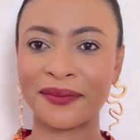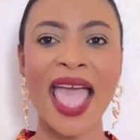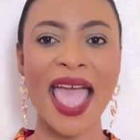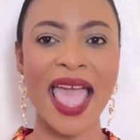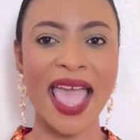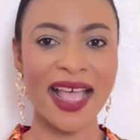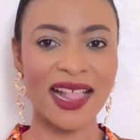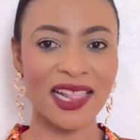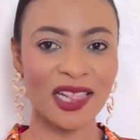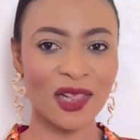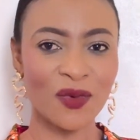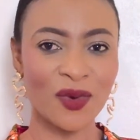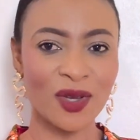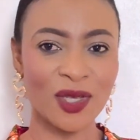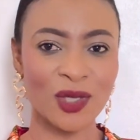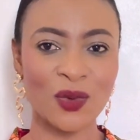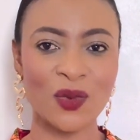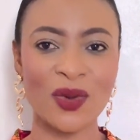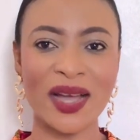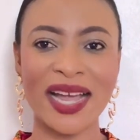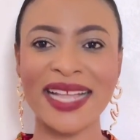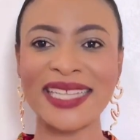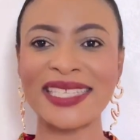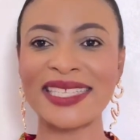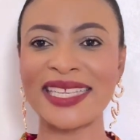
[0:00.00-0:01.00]
L was
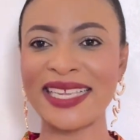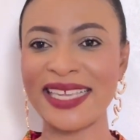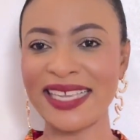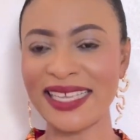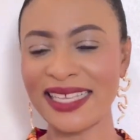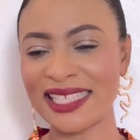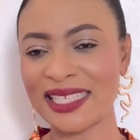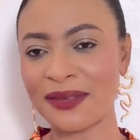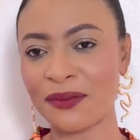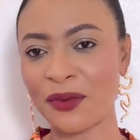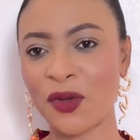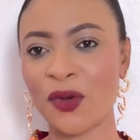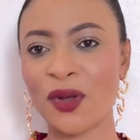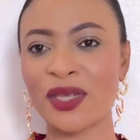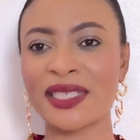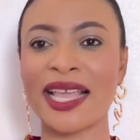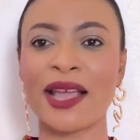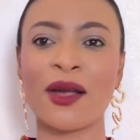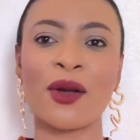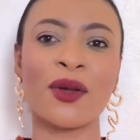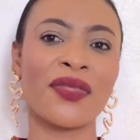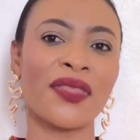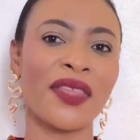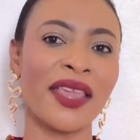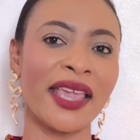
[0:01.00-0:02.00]
quite easy because I
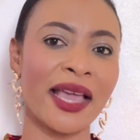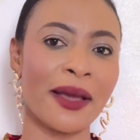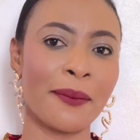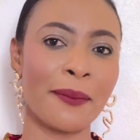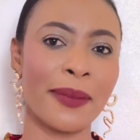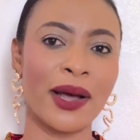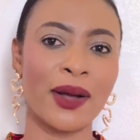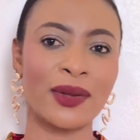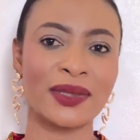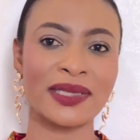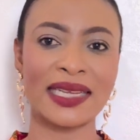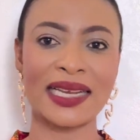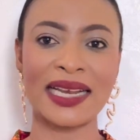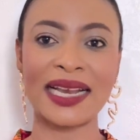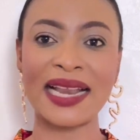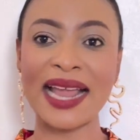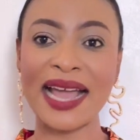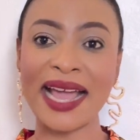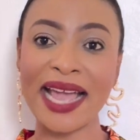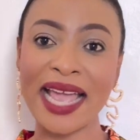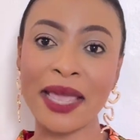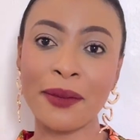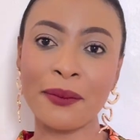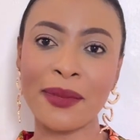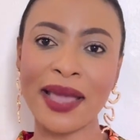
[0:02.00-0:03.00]
could think about
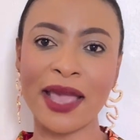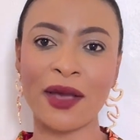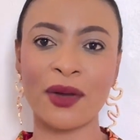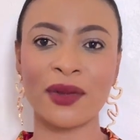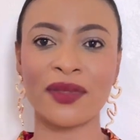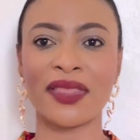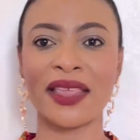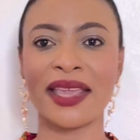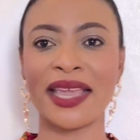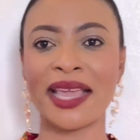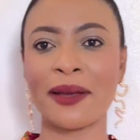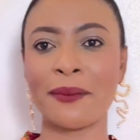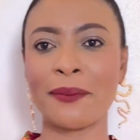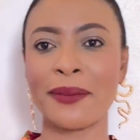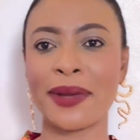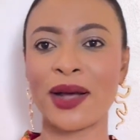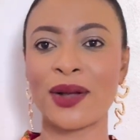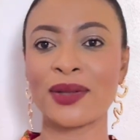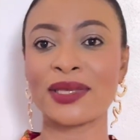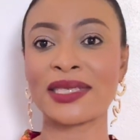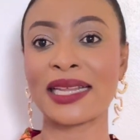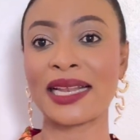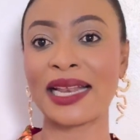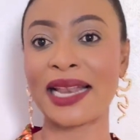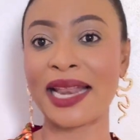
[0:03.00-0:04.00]
lime, I could think
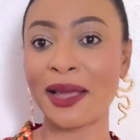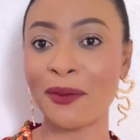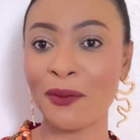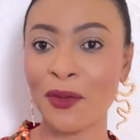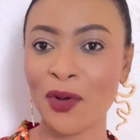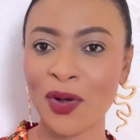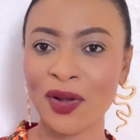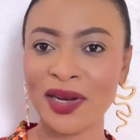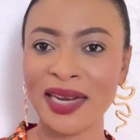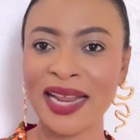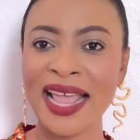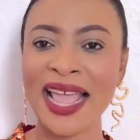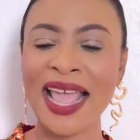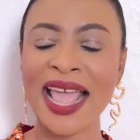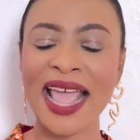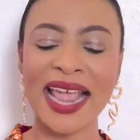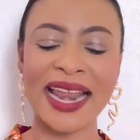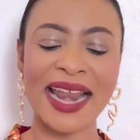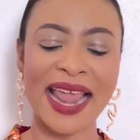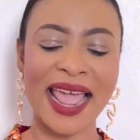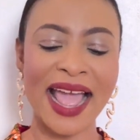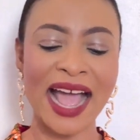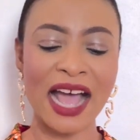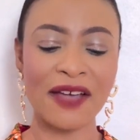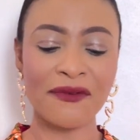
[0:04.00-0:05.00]
about lemon,
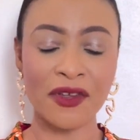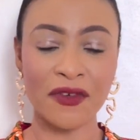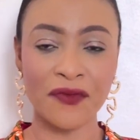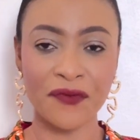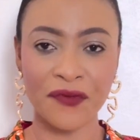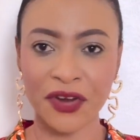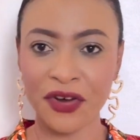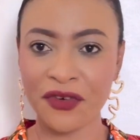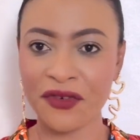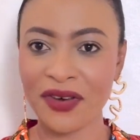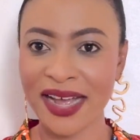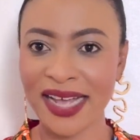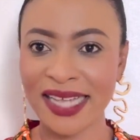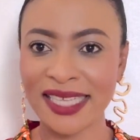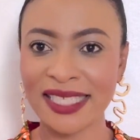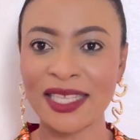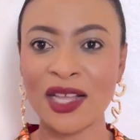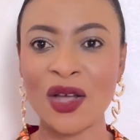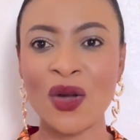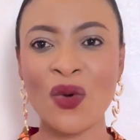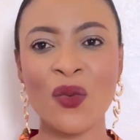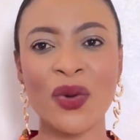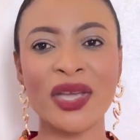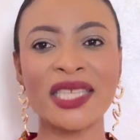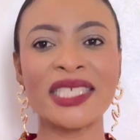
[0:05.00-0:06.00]
and I have a fragrance
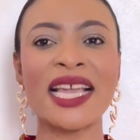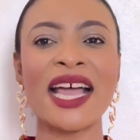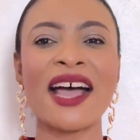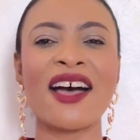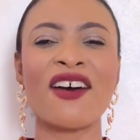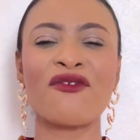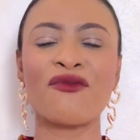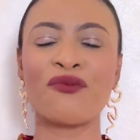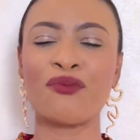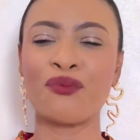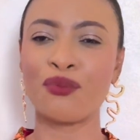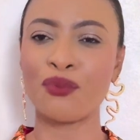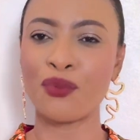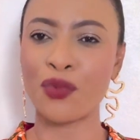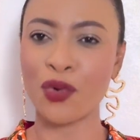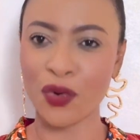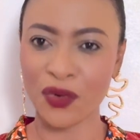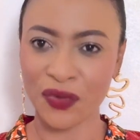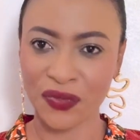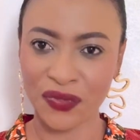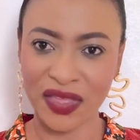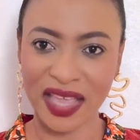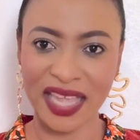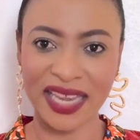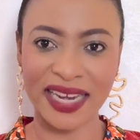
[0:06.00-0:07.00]
which have
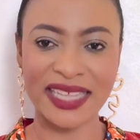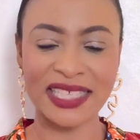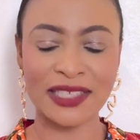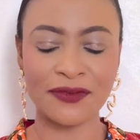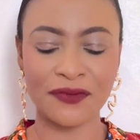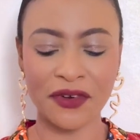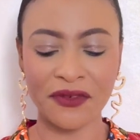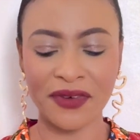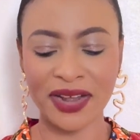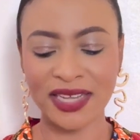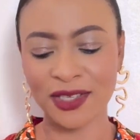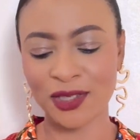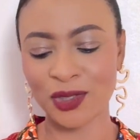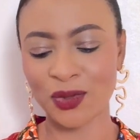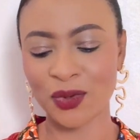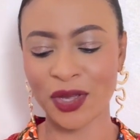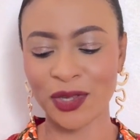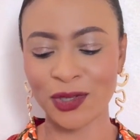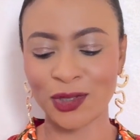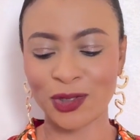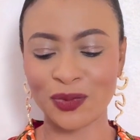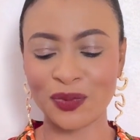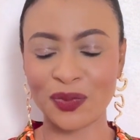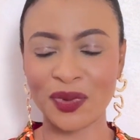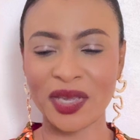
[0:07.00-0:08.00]
both. And this fragrance is
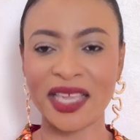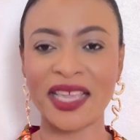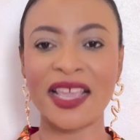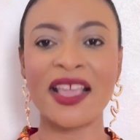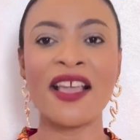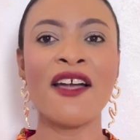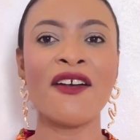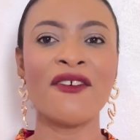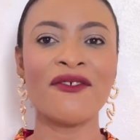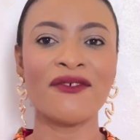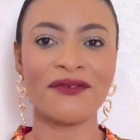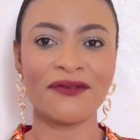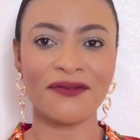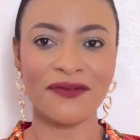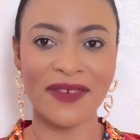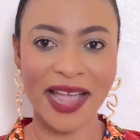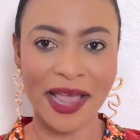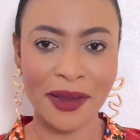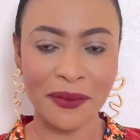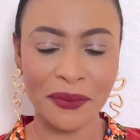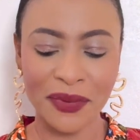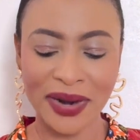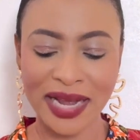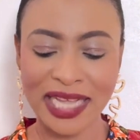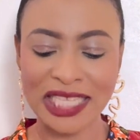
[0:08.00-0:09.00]
going to be
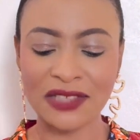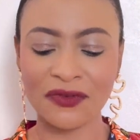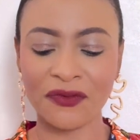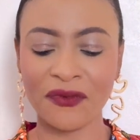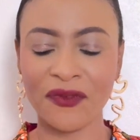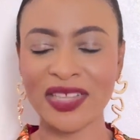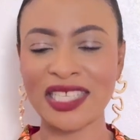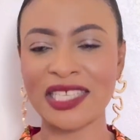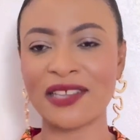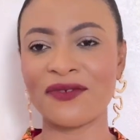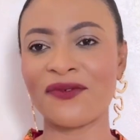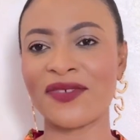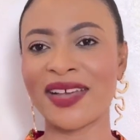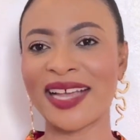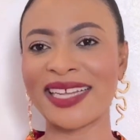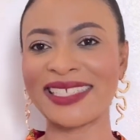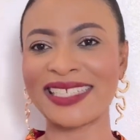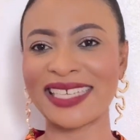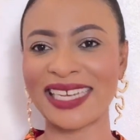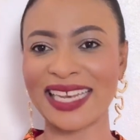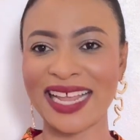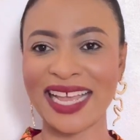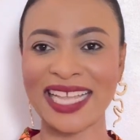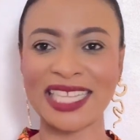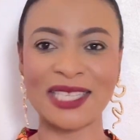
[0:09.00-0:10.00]
Vibrant Vertiver
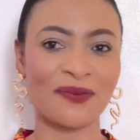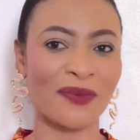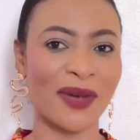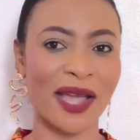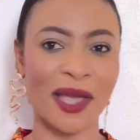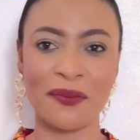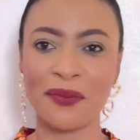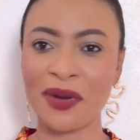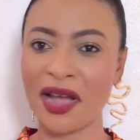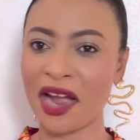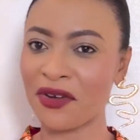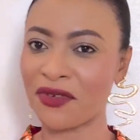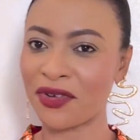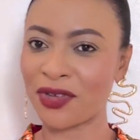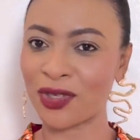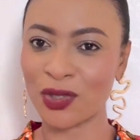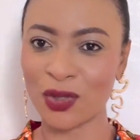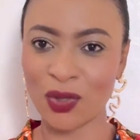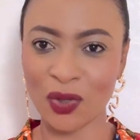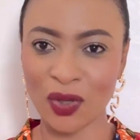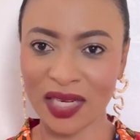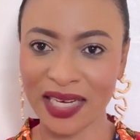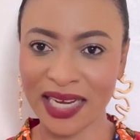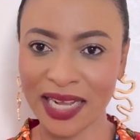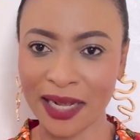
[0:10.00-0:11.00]
Delight by Paris
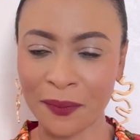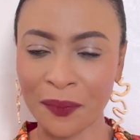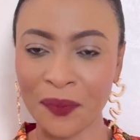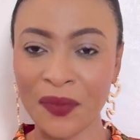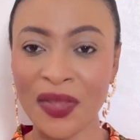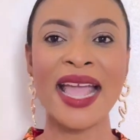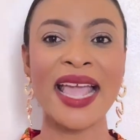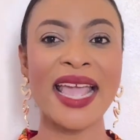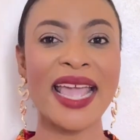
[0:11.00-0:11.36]
Corner.